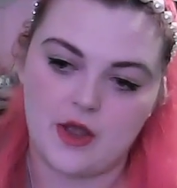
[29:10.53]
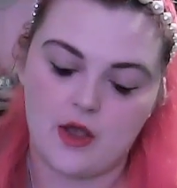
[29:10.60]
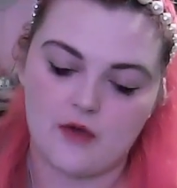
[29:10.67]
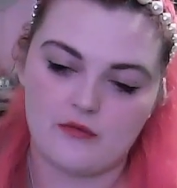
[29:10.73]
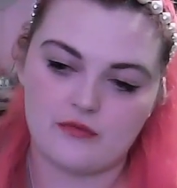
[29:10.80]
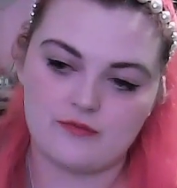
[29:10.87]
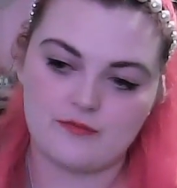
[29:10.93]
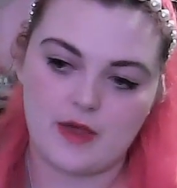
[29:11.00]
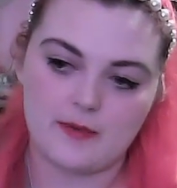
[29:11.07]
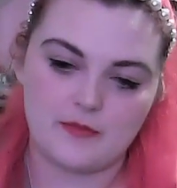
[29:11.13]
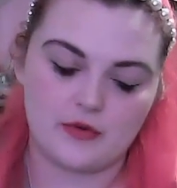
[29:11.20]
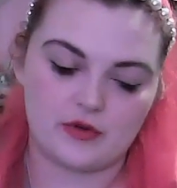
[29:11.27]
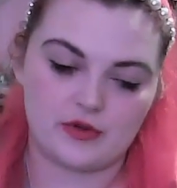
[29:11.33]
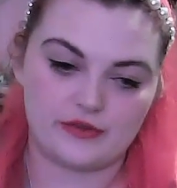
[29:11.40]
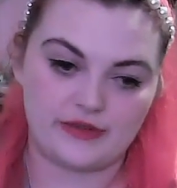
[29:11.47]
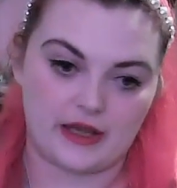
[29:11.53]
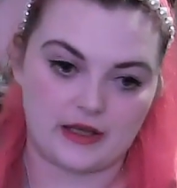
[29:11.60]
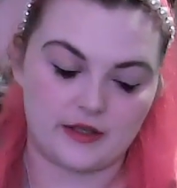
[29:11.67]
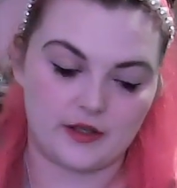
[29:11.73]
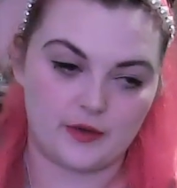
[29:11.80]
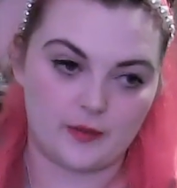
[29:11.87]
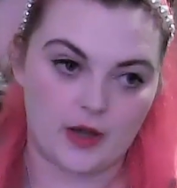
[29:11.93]
remember exactly
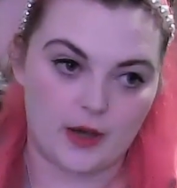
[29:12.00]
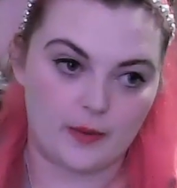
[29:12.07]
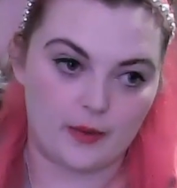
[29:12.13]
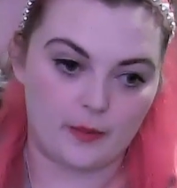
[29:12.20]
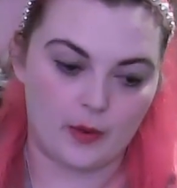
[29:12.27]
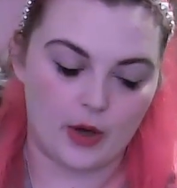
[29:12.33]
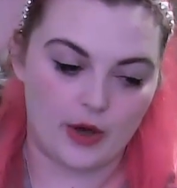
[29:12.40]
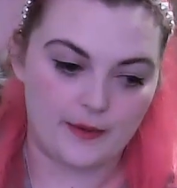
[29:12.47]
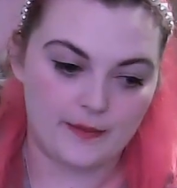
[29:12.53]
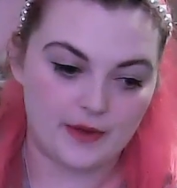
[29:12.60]
where we were.